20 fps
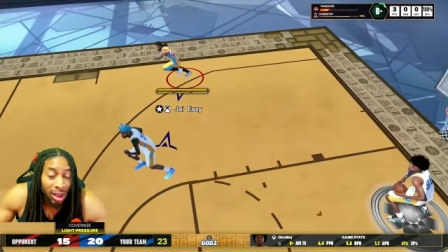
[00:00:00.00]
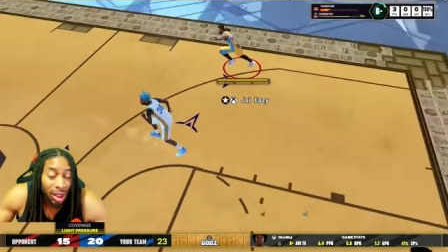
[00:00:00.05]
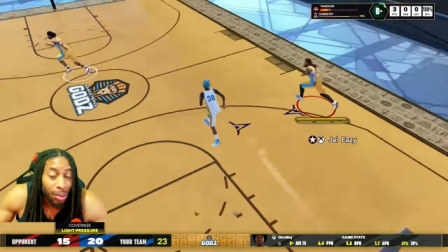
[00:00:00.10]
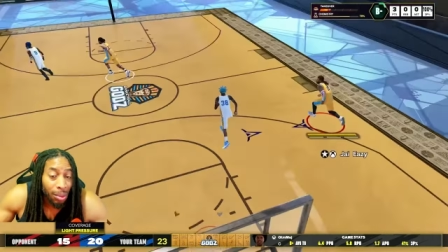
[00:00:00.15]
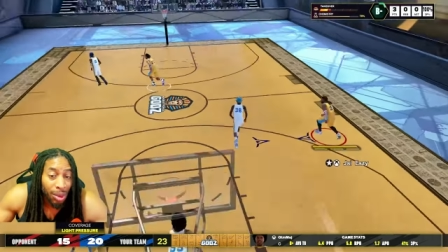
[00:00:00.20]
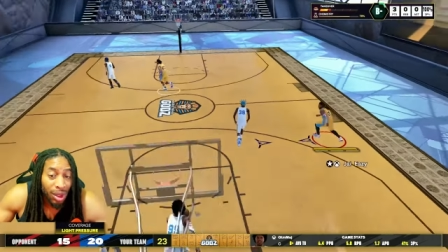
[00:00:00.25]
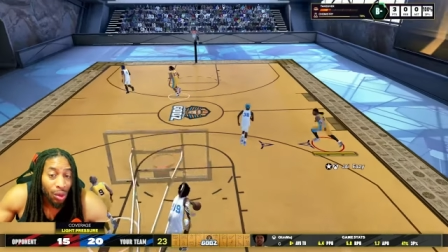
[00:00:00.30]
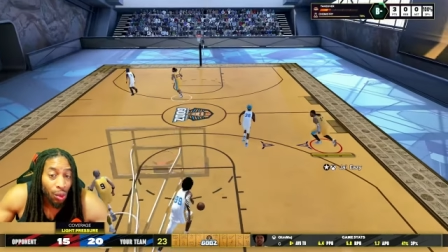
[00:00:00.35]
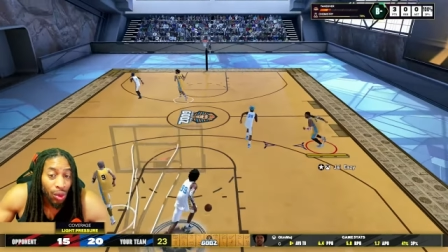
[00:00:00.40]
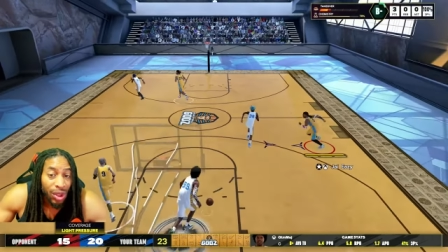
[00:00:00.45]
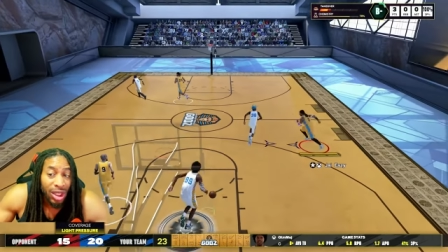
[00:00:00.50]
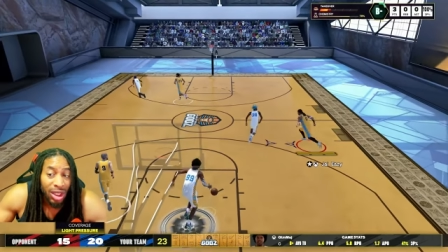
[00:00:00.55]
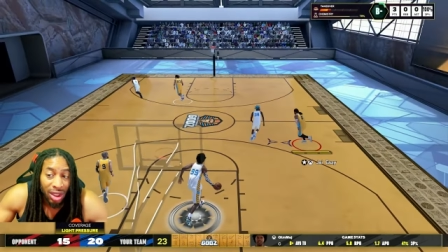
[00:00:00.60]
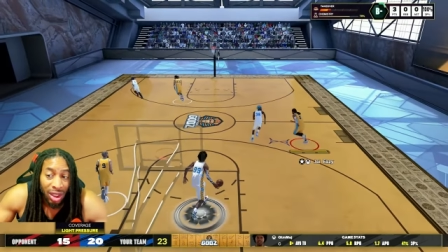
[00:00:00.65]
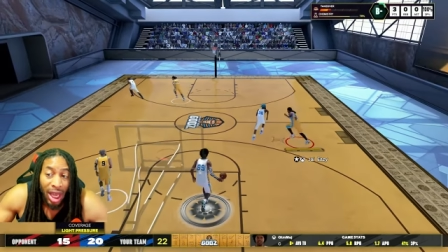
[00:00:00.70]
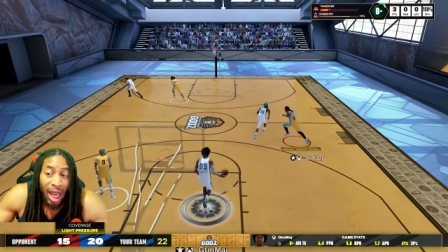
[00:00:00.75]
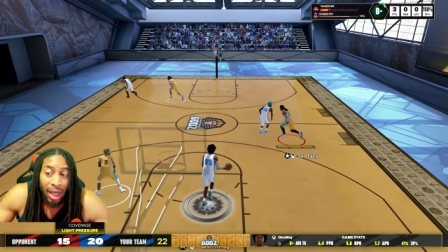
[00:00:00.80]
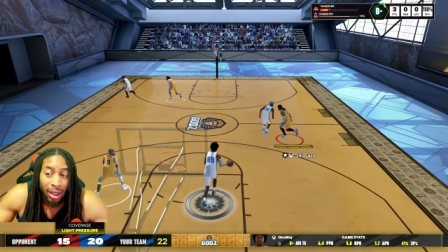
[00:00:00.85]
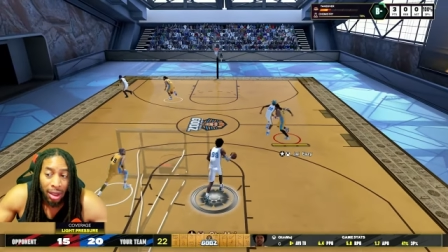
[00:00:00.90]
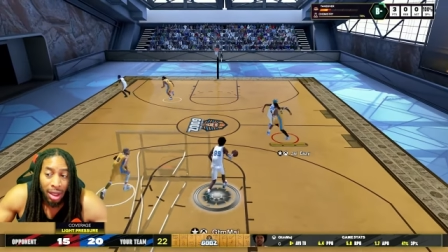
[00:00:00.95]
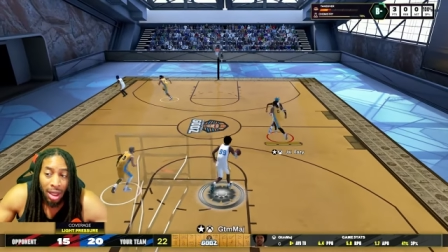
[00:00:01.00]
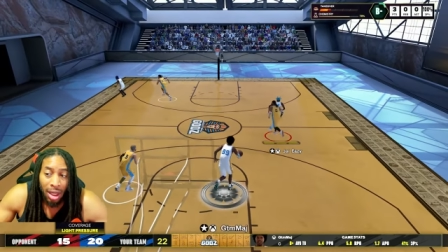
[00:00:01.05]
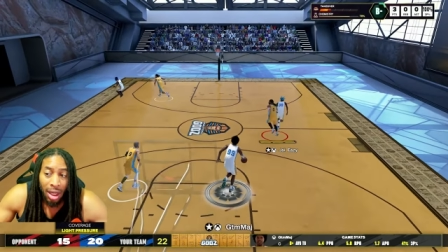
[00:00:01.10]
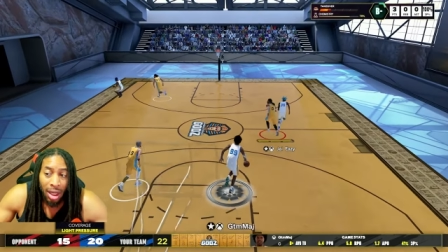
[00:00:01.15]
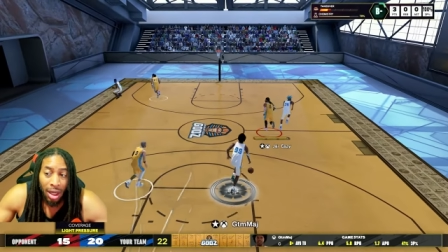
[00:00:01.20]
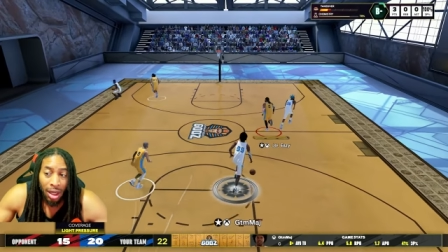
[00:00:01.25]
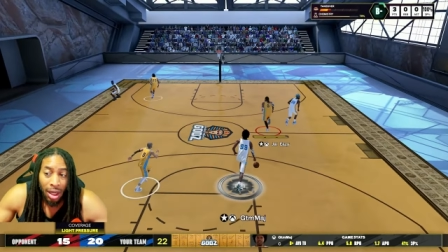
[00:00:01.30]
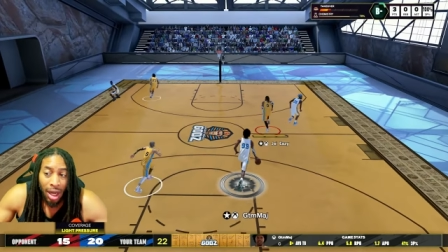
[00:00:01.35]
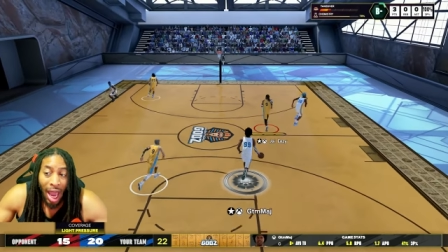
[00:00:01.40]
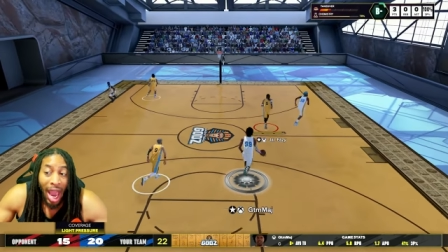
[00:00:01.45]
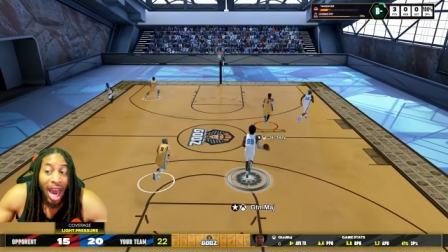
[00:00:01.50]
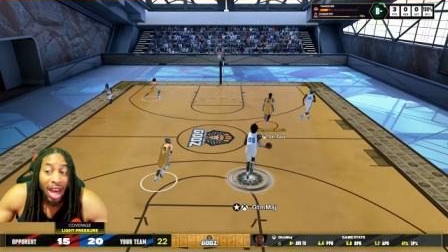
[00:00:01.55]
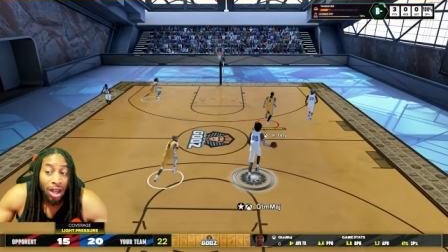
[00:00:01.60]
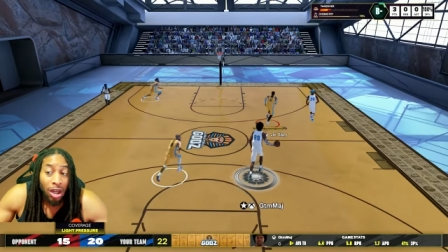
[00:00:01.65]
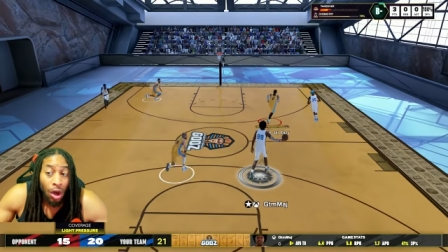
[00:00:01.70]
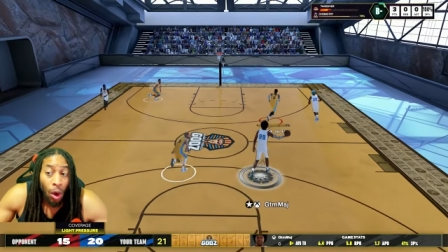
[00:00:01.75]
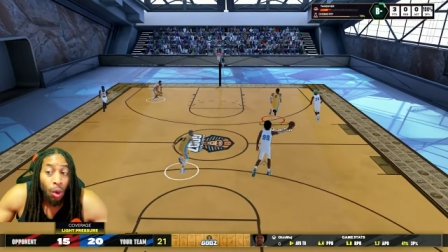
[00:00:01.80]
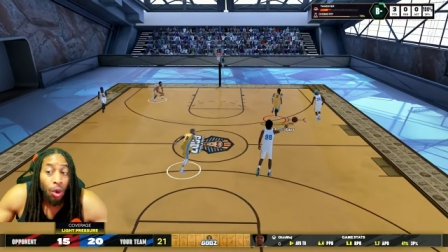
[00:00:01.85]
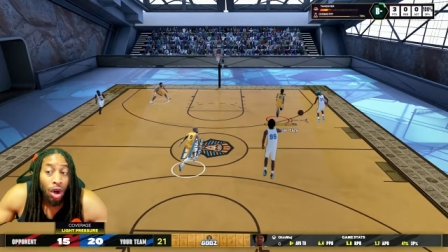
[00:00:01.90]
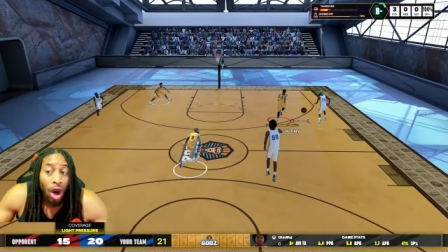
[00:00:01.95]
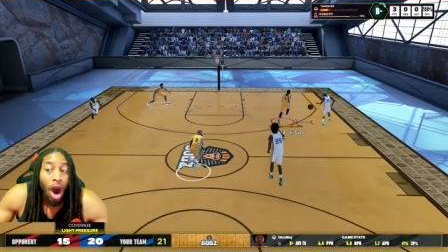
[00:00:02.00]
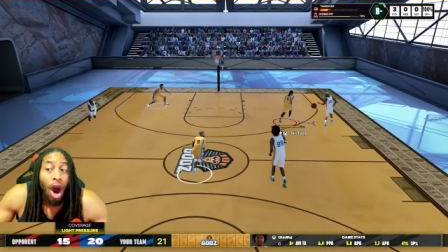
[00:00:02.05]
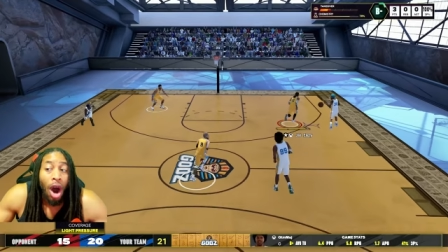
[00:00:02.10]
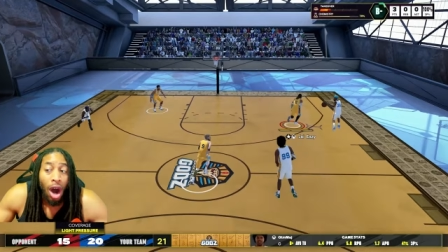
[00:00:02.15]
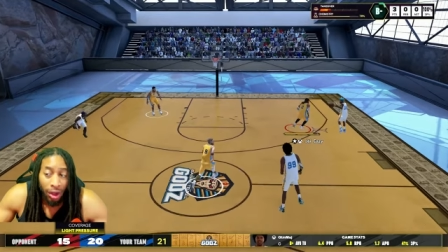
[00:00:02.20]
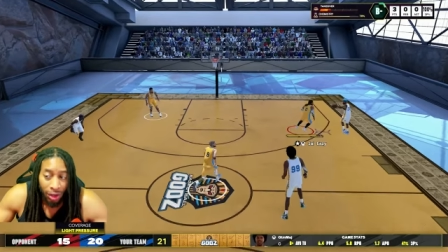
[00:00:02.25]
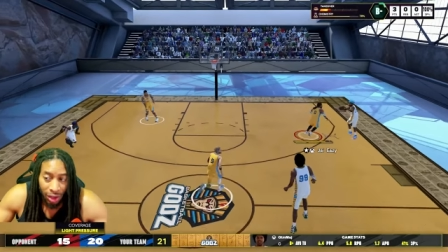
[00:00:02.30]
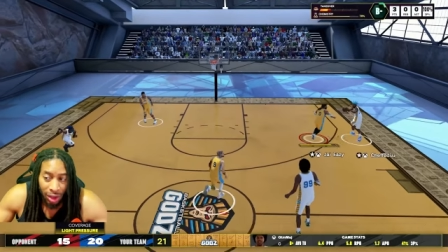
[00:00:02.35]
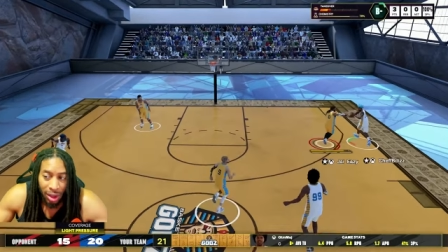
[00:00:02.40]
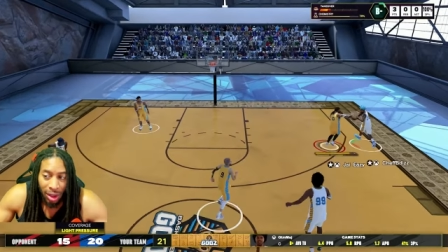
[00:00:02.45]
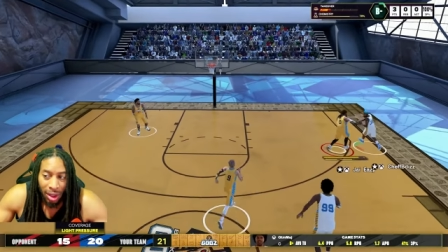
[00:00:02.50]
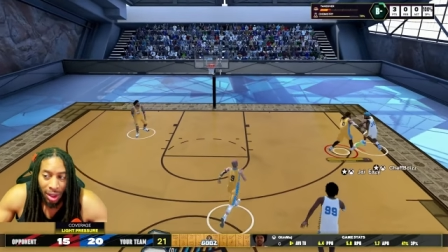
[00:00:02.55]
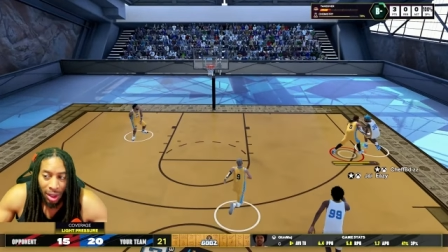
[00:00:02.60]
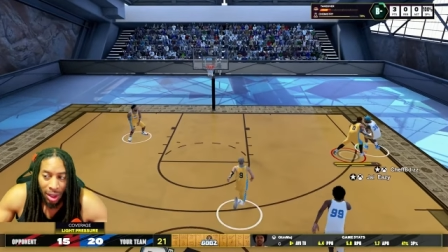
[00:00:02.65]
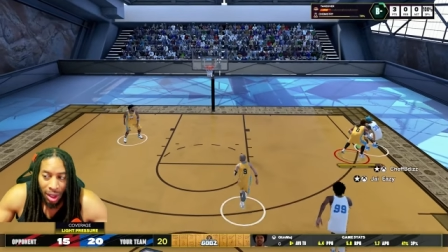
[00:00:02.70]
can be reset at no cost.